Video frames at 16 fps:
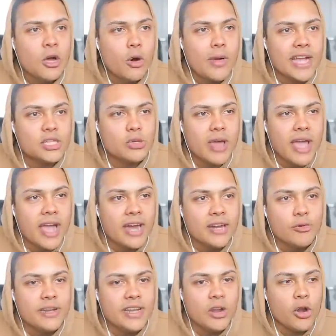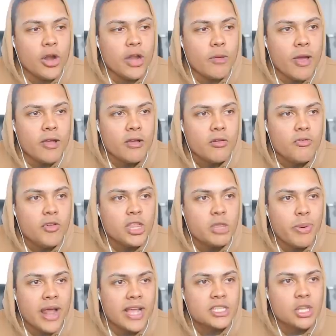Okay, it's okay. I don't need it anyway.
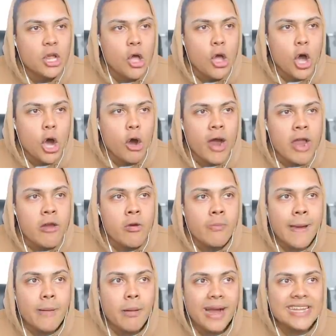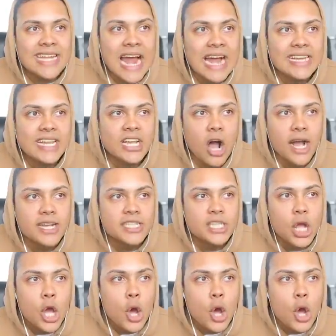Fifth place. All right. Remember my tactic, guys.